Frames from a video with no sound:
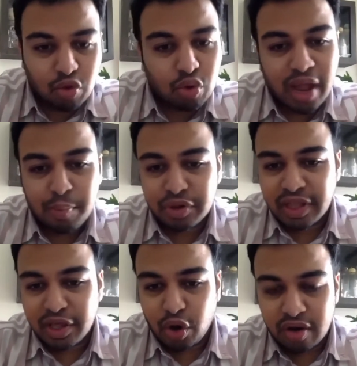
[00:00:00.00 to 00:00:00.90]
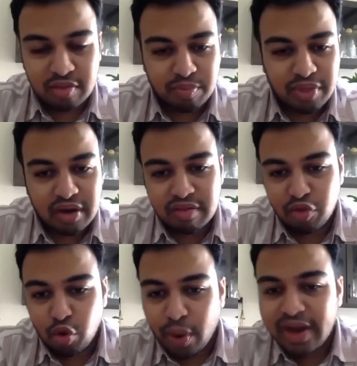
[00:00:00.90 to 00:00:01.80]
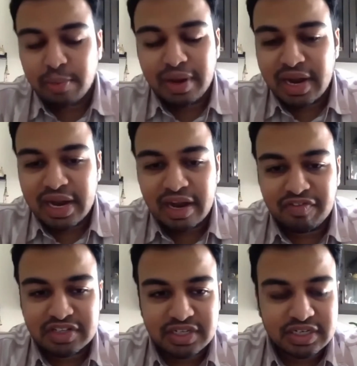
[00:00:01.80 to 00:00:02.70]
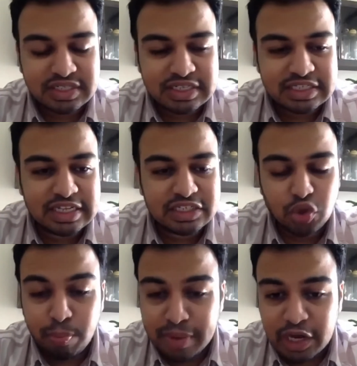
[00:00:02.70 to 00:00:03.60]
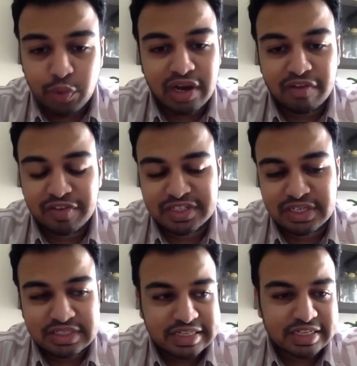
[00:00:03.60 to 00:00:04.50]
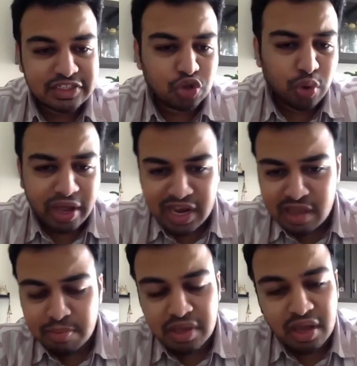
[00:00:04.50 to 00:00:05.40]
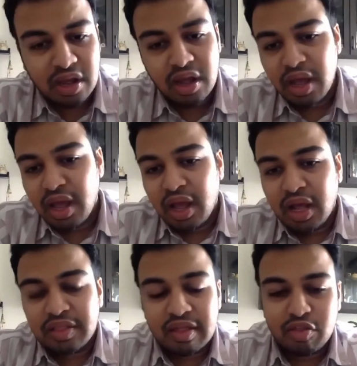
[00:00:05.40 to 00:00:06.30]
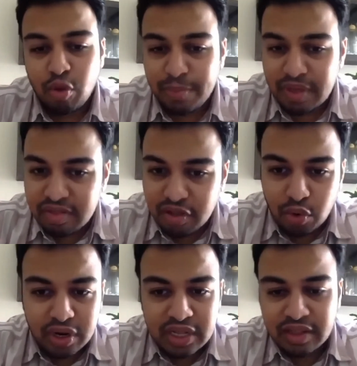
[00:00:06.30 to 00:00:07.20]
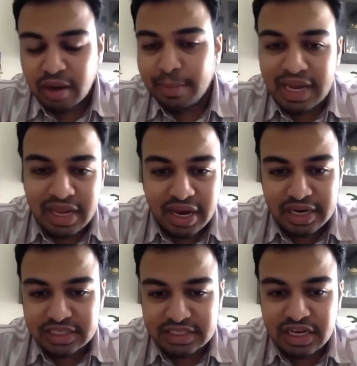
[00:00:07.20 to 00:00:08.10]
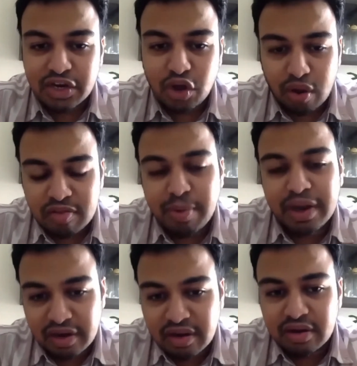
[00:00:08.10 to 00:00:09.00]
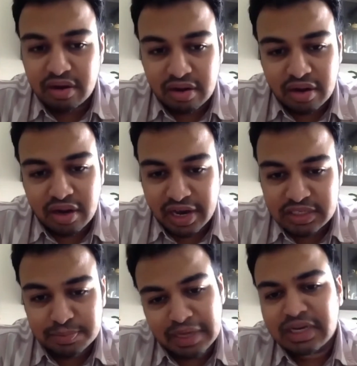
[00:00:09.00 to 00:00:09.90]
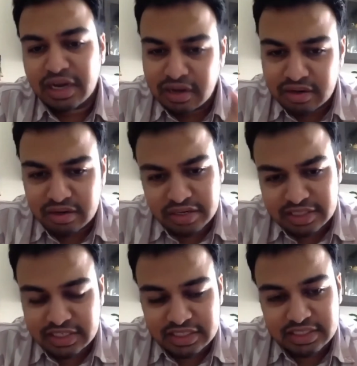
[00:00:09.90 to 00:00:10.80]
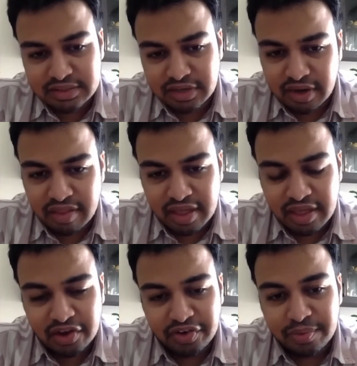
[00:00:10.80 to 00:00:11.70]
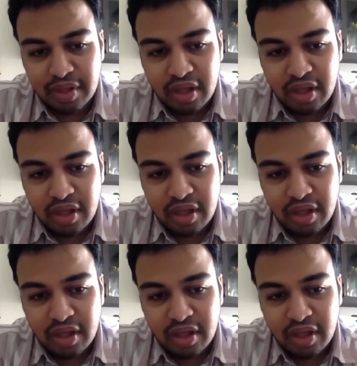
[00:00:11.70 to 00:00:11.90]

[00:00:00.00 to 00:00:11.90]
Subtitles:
no hypothyroidism, there is no vitamin D deficiency, there's no B12 deficiency, there's no anemia, there's no PCOD. There are many conditions that cause particular disease in psychiatry.